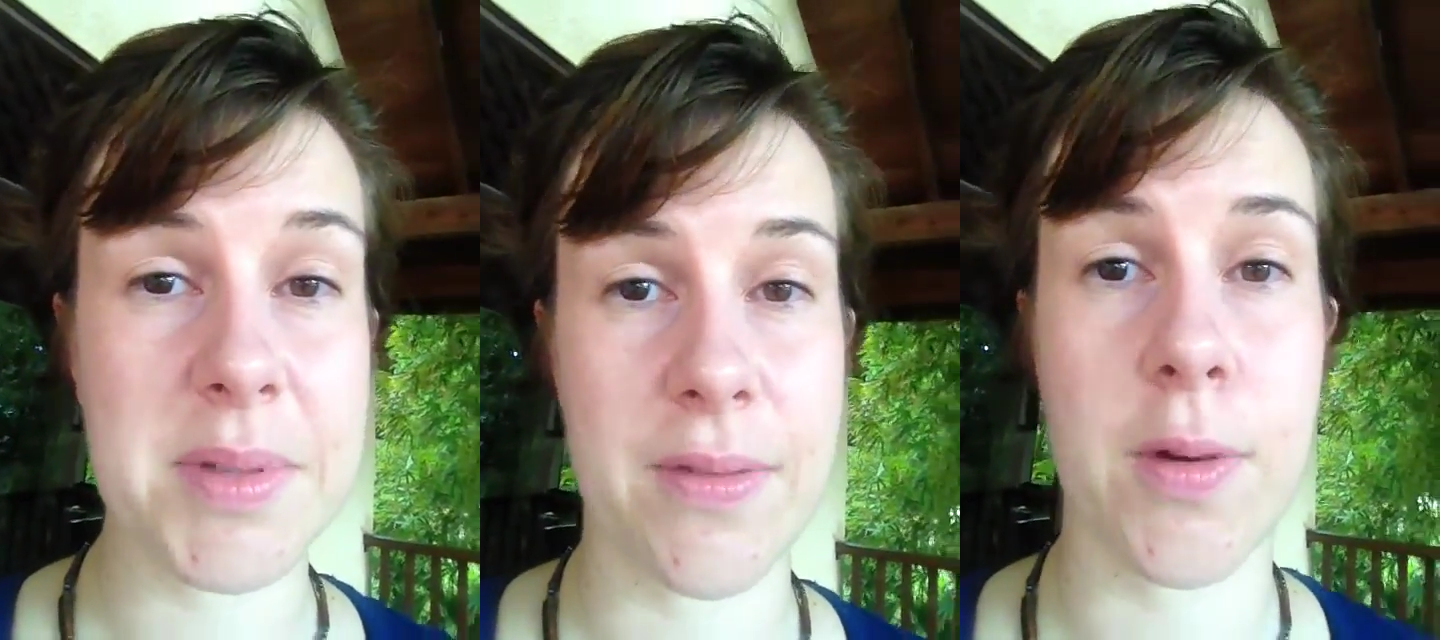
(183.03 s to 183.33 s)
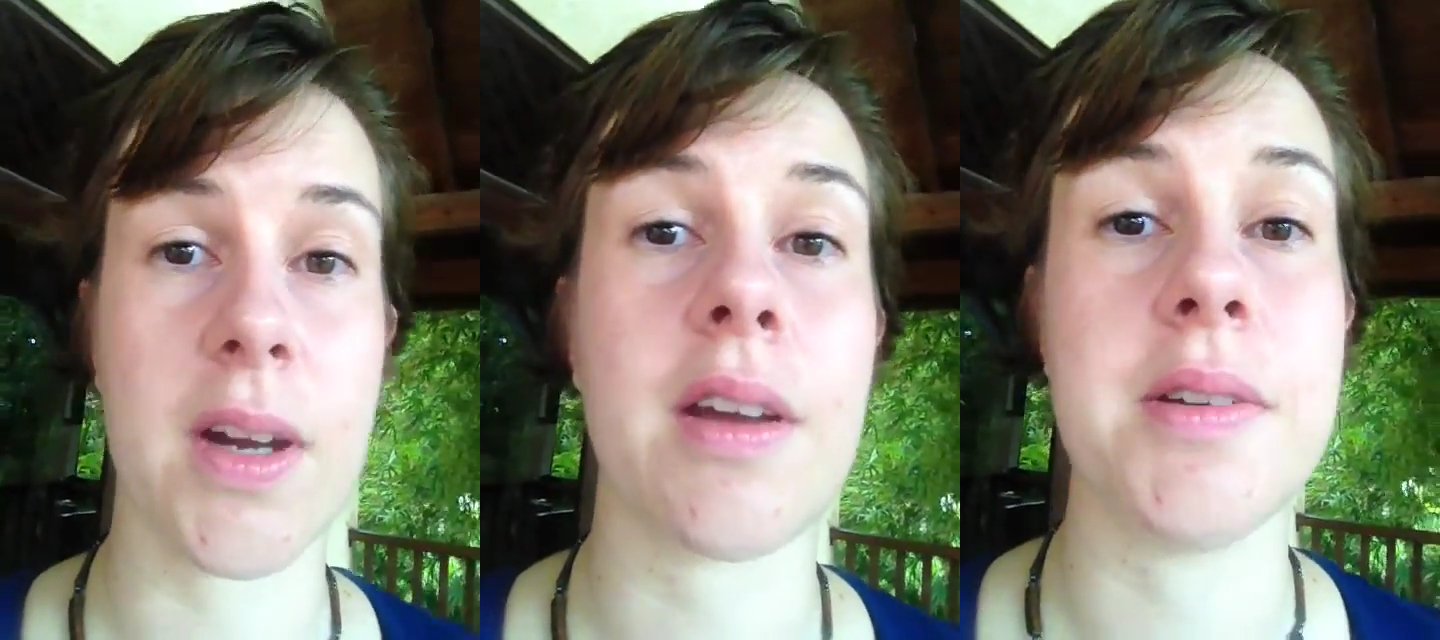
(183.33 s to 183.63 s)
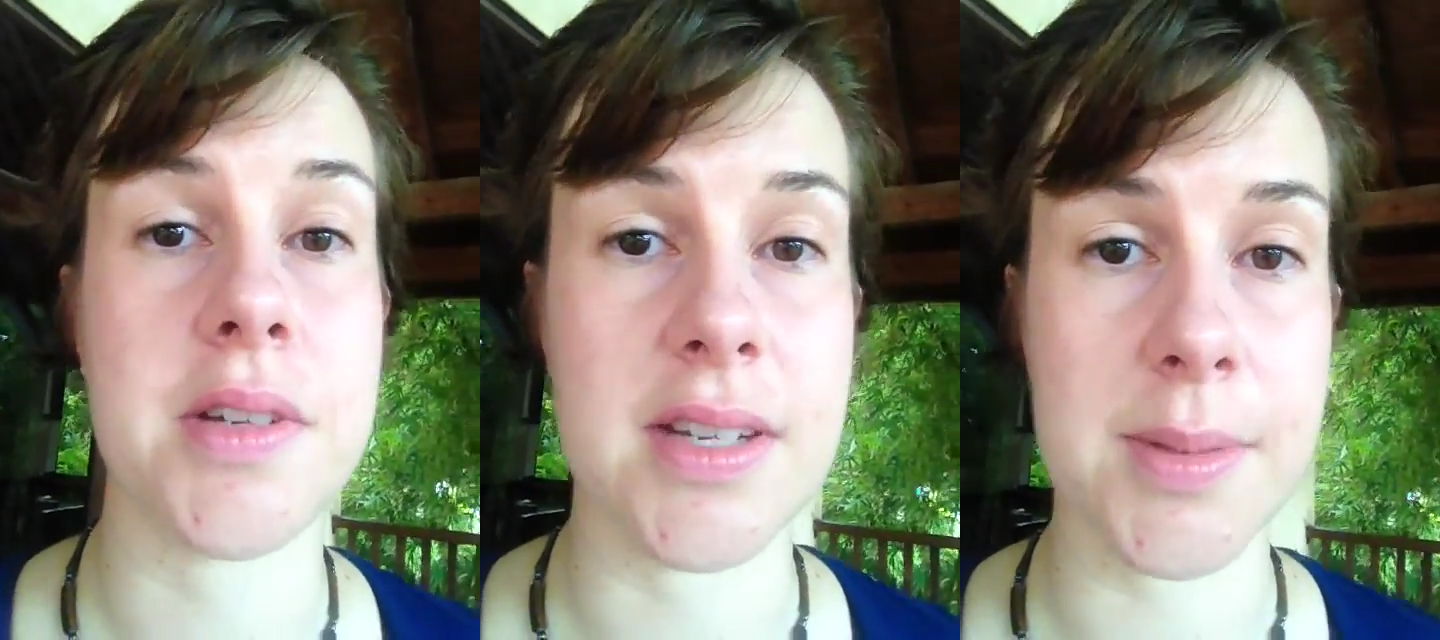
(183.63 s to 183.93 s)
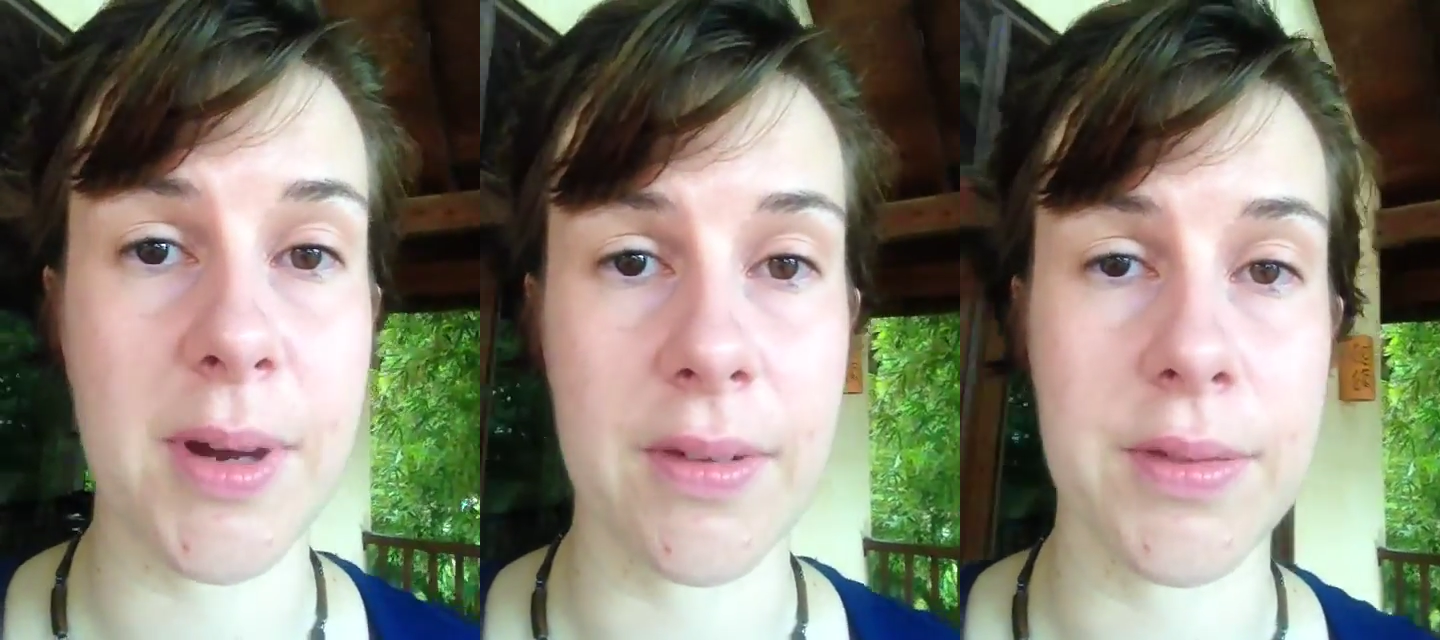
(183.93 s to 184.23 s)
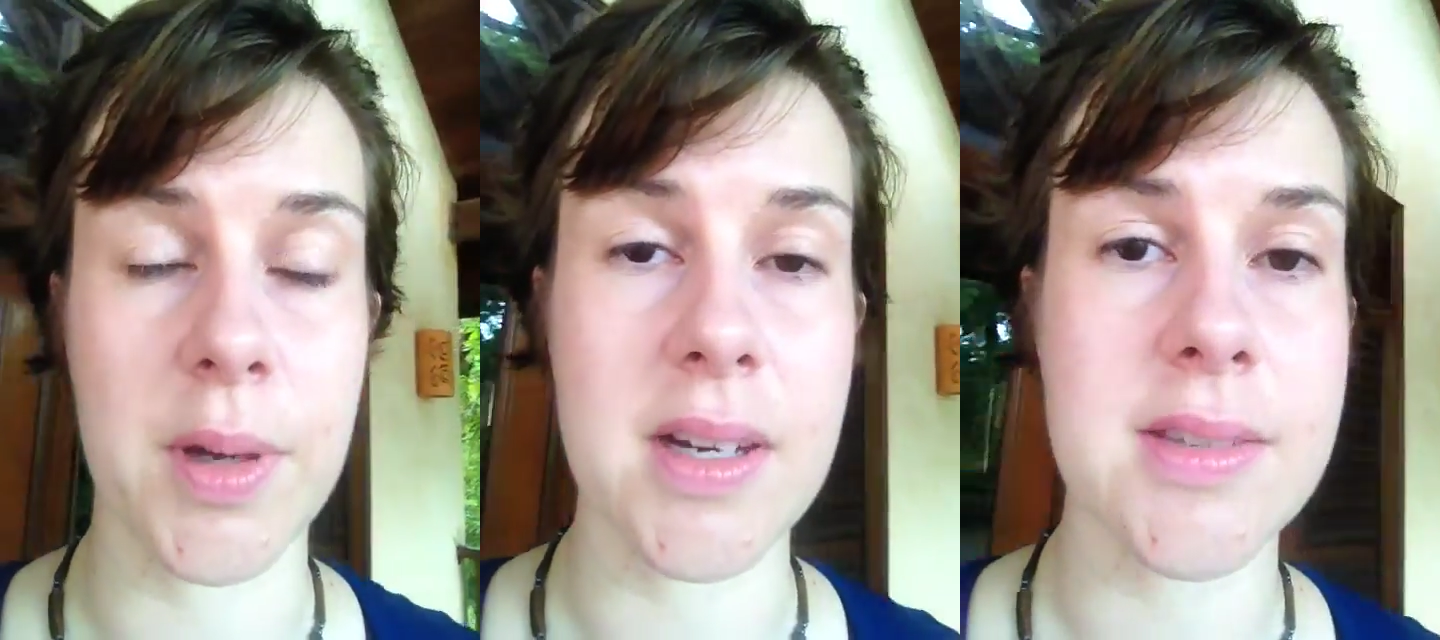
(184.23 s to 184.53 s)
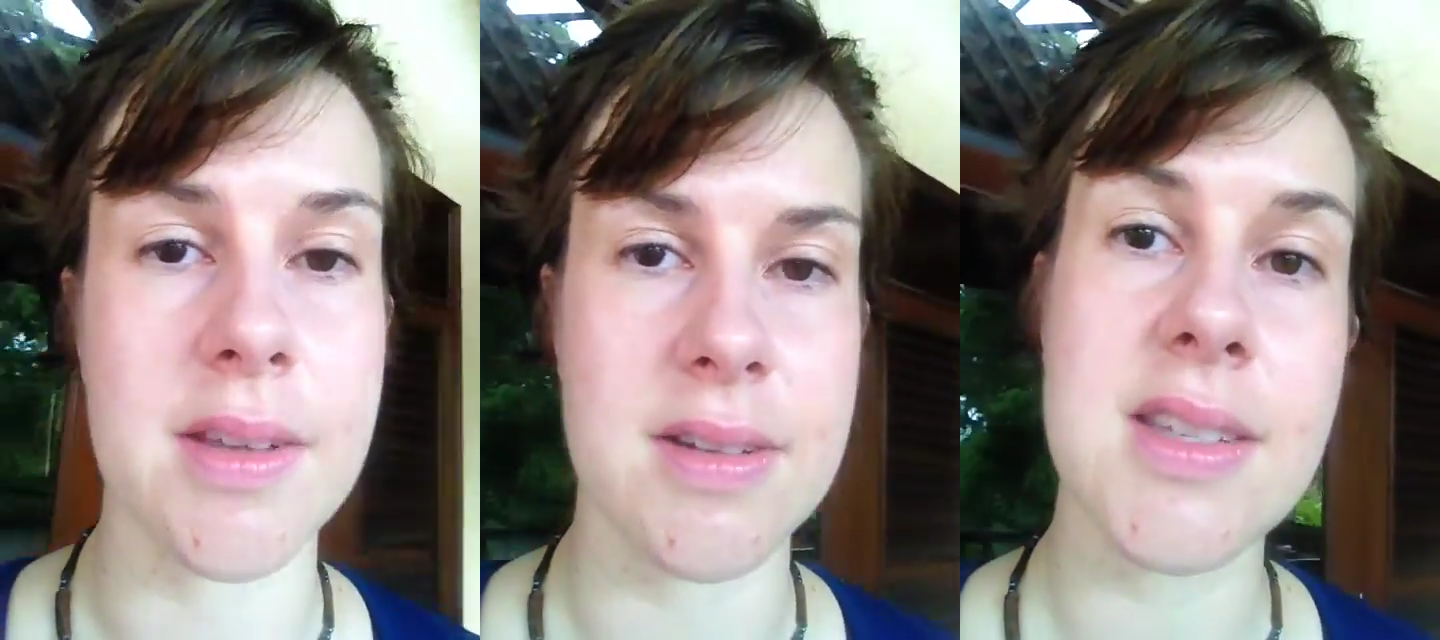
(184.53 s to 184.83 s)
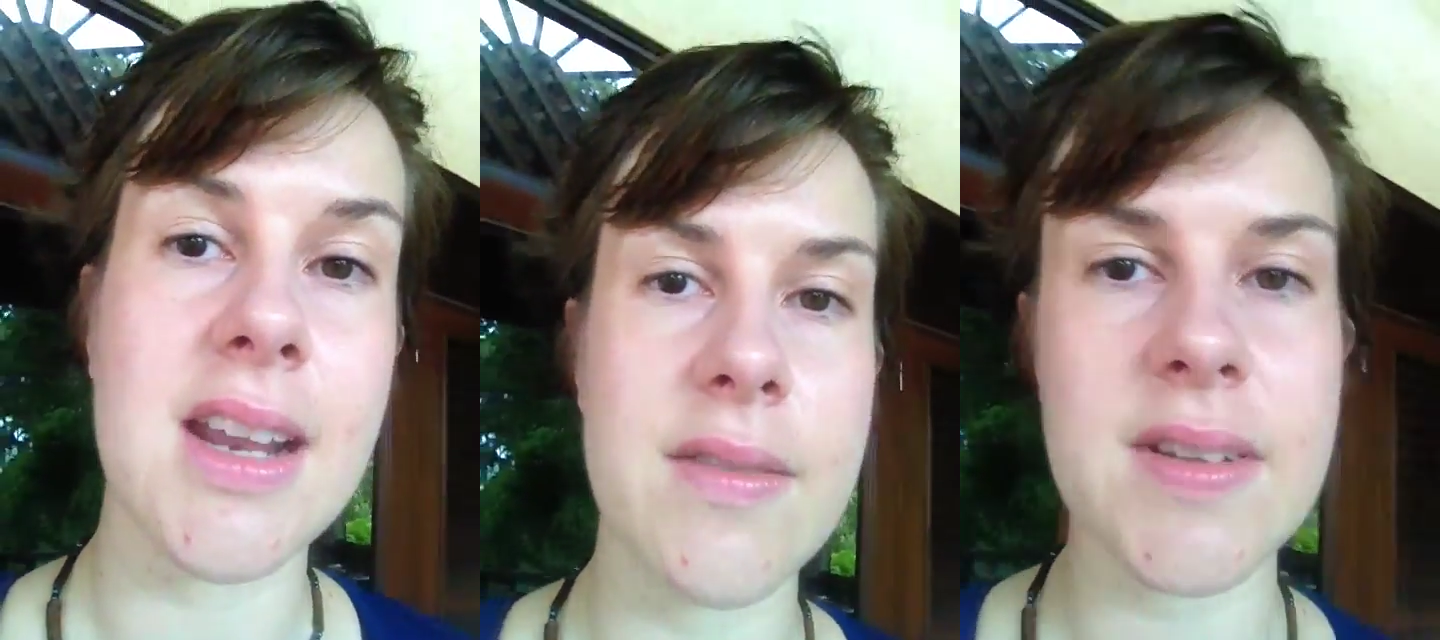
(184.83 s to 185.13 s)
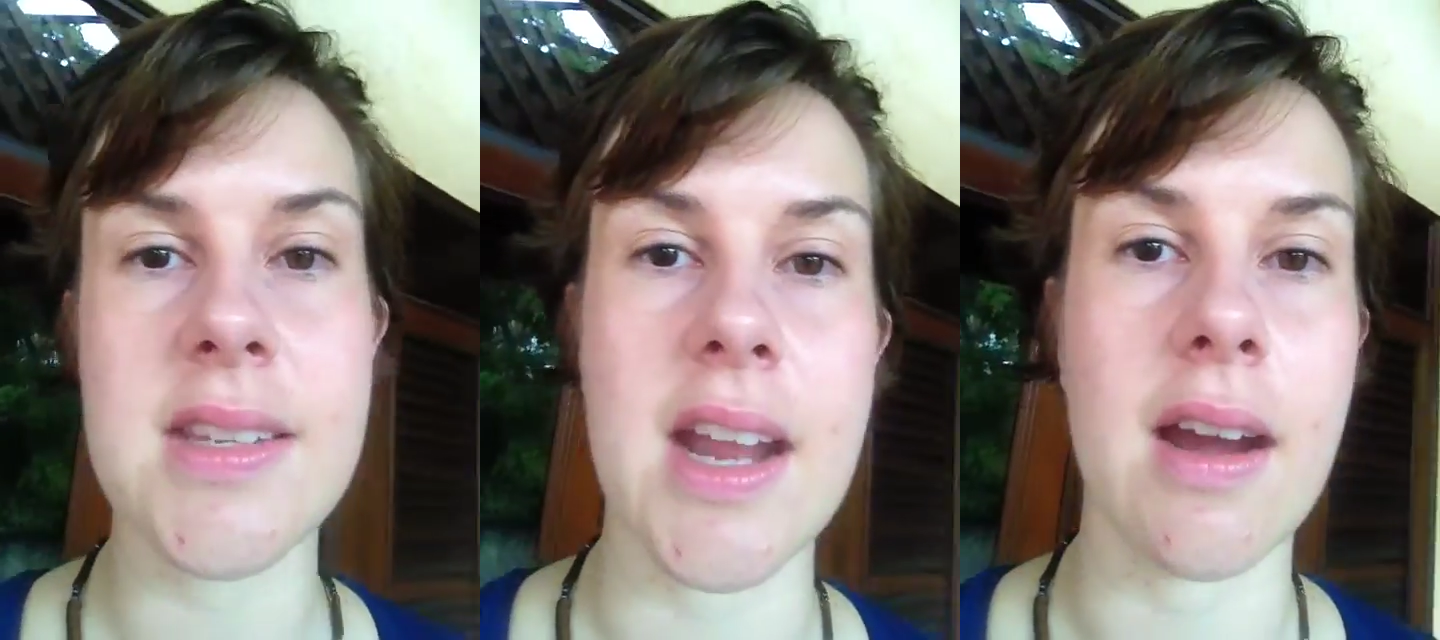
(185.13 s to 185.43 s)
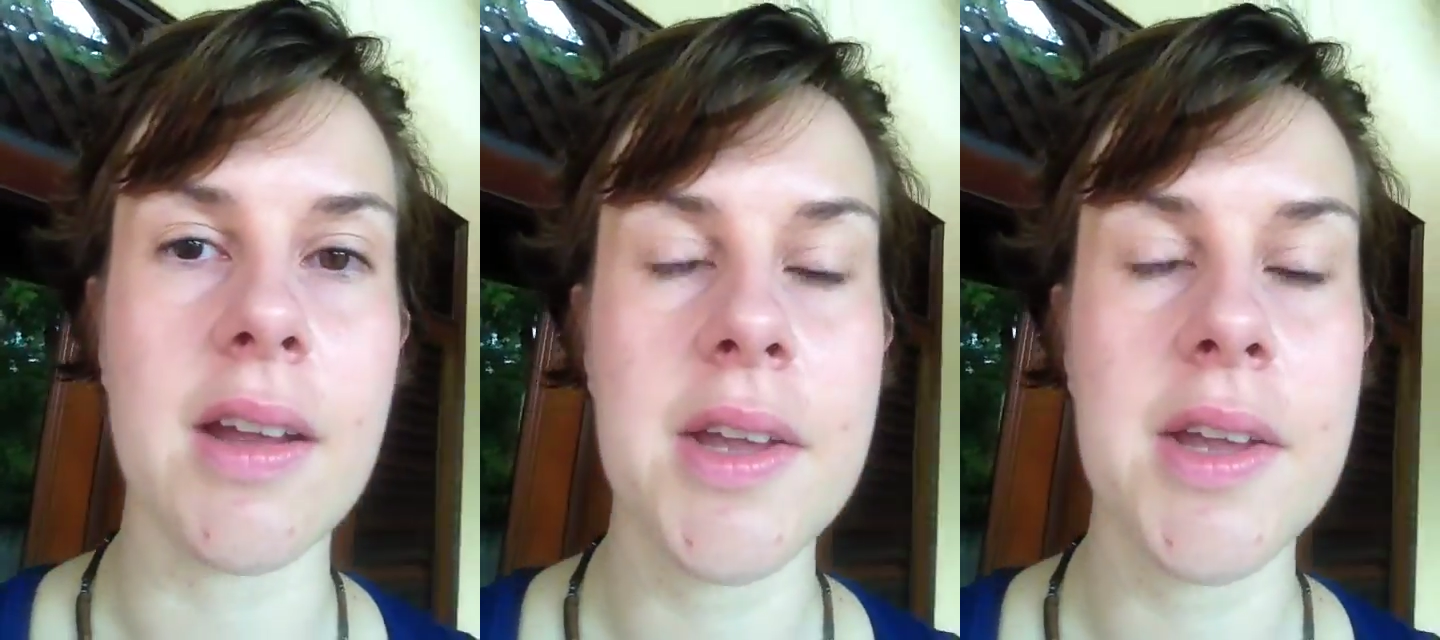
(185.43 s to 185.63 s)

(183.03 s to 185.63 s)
to four coaches per floor. So there's 10 of us here.